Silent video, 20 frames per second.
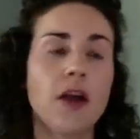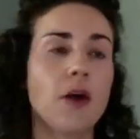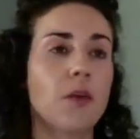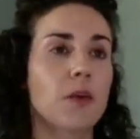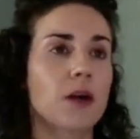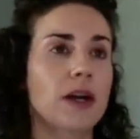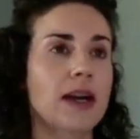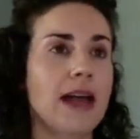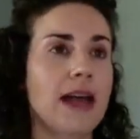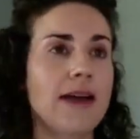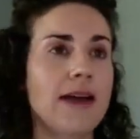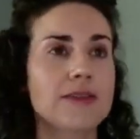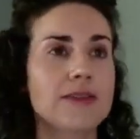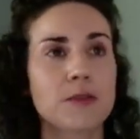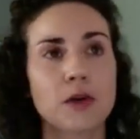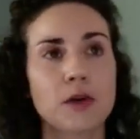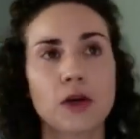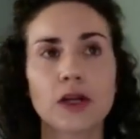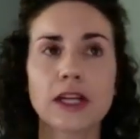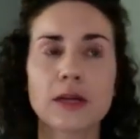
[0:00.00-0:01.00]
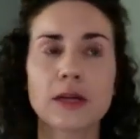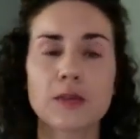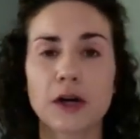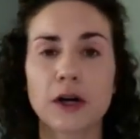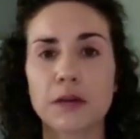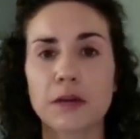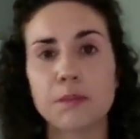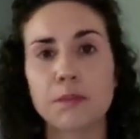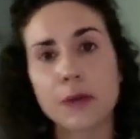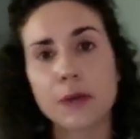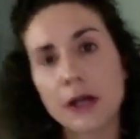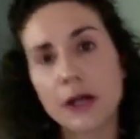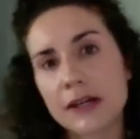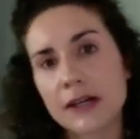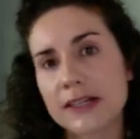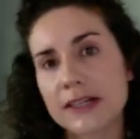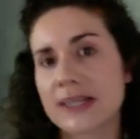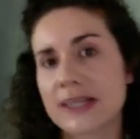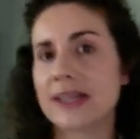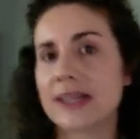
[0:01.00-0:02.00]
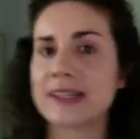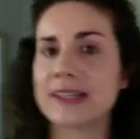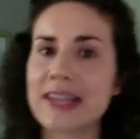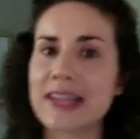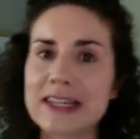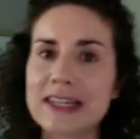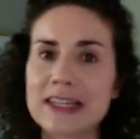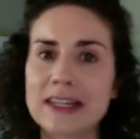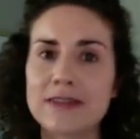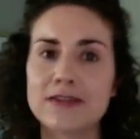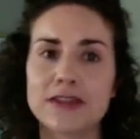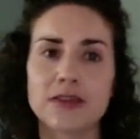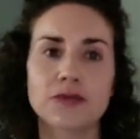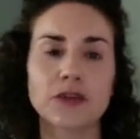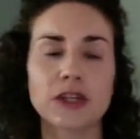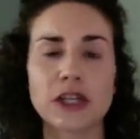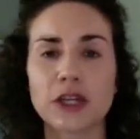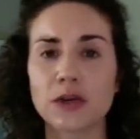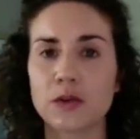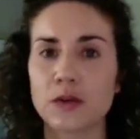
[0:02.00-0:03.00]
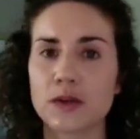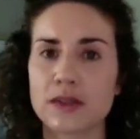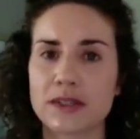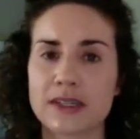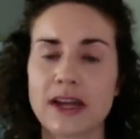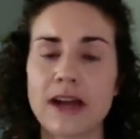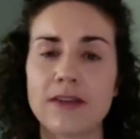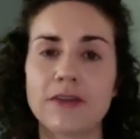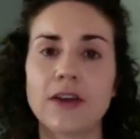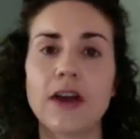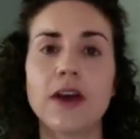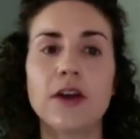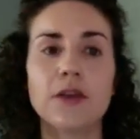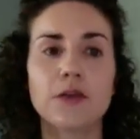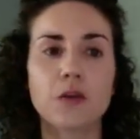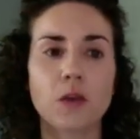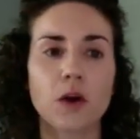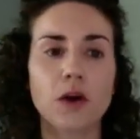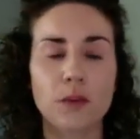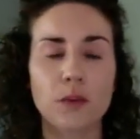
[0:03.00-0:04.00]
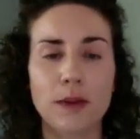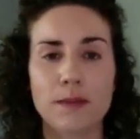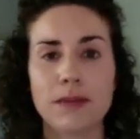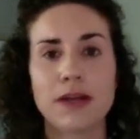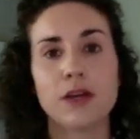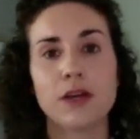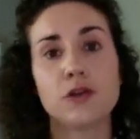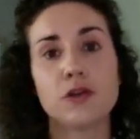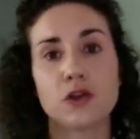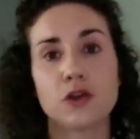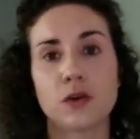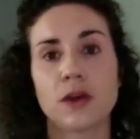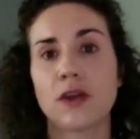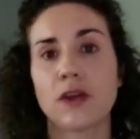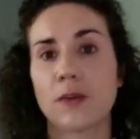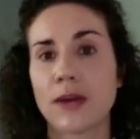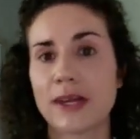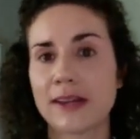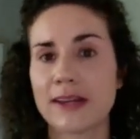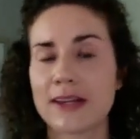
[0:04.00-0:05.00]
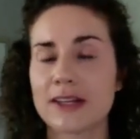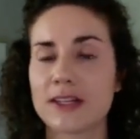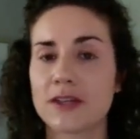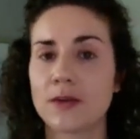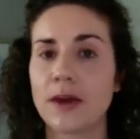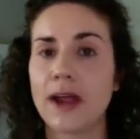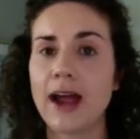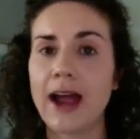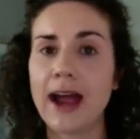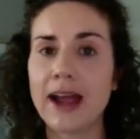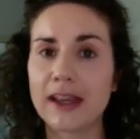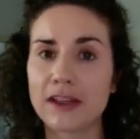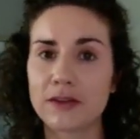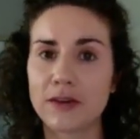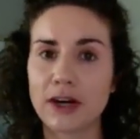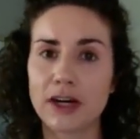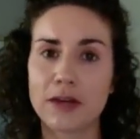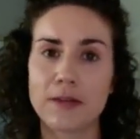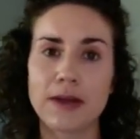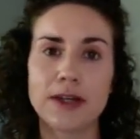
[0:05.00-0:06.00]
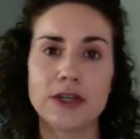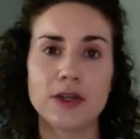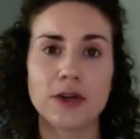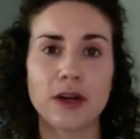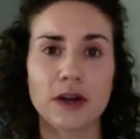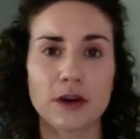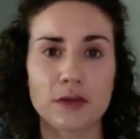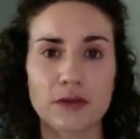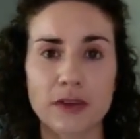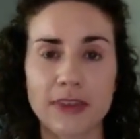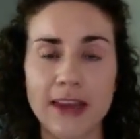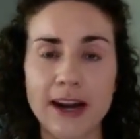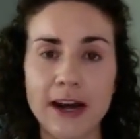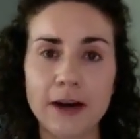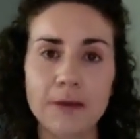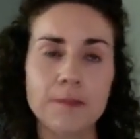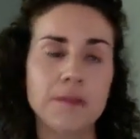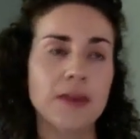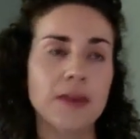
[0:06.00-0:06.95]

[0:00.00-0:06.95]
We're going to have some early bird perks and incentives and really cool stuff for women who join the wait list. So I highly recommend you get over there.